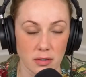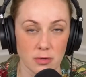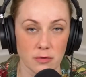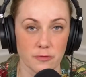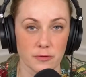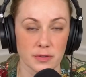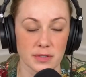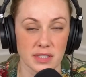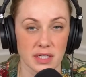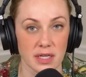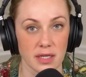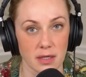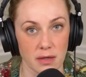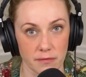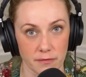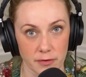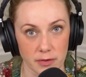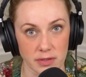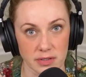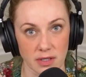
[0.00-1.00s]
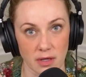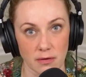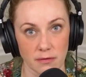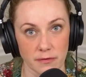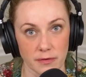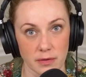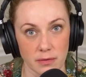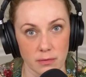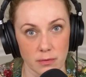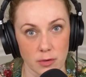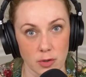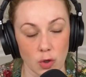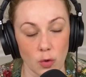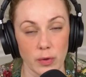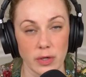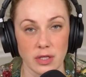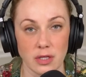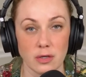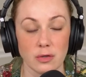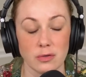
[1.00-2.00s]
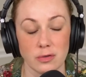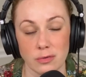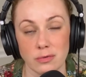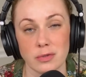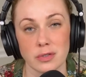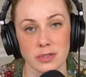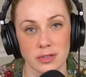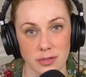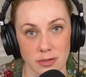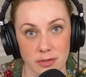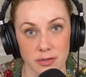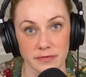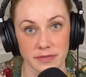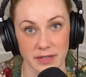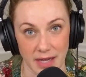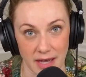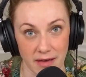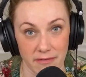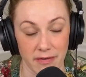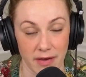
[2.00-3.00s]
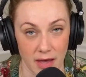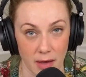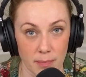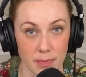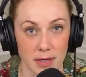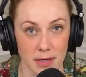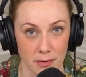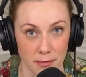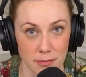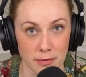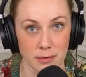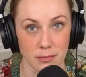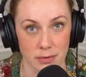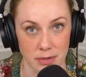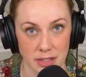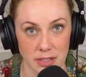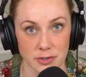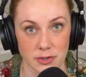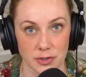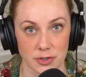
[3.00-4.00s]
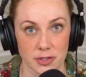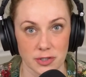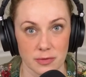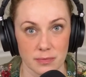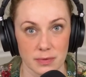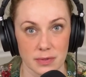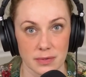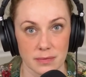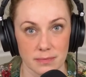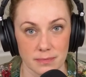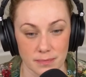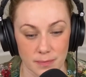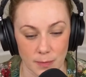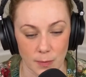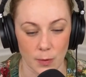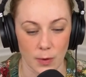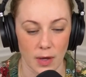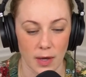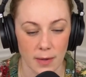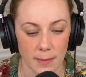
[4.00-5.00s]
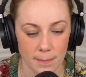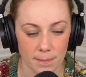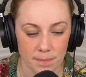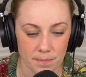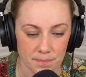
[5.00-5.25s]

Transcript: of you for sticking up for yourself and knowing that you do deserve to have happy, healthy relationships. Okay?